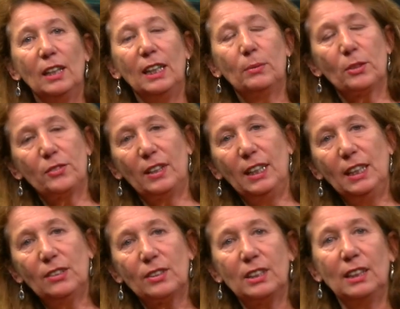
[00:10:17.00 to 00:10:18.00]
it was very
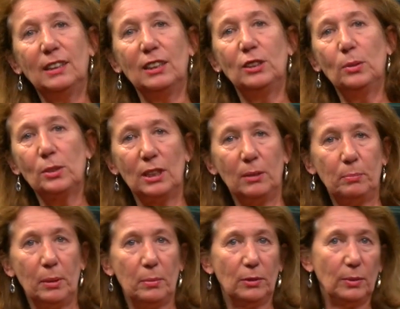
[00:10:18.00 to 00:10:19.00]
interesting that usually
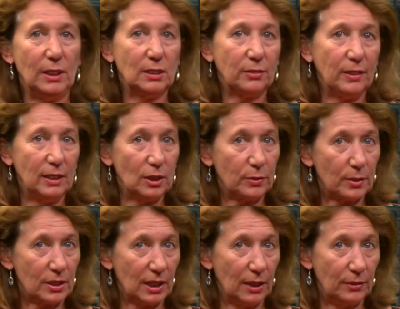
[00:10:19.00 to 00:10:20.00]
people do interventions
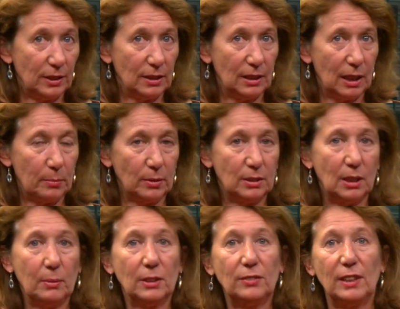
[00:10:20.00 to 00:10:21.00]
for safety in the neighborhood.
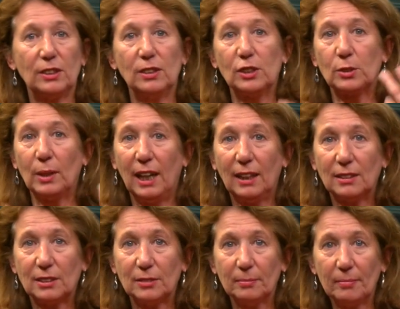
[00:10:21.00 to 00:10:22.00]
They want residents to
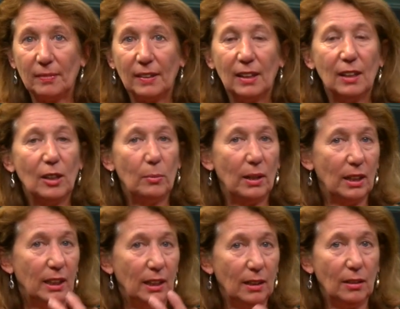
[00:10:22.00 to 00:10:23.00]
act. Well,
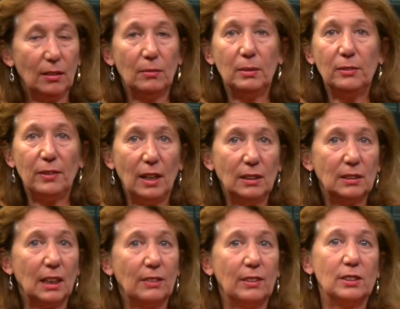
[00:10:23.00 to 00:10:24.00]
here we find
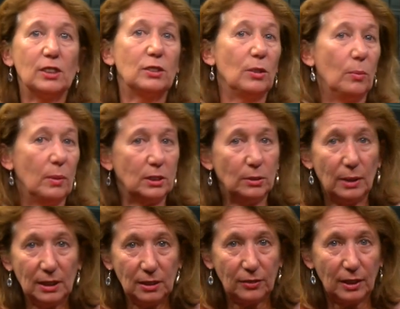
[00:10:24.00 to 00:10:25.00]
the residents don't want to do
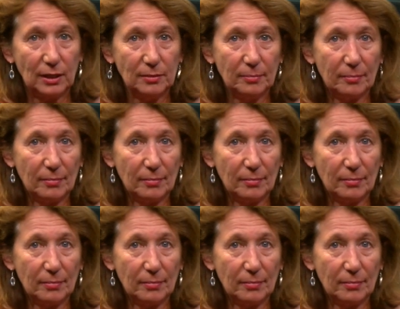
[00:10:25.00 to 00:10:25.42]
anything.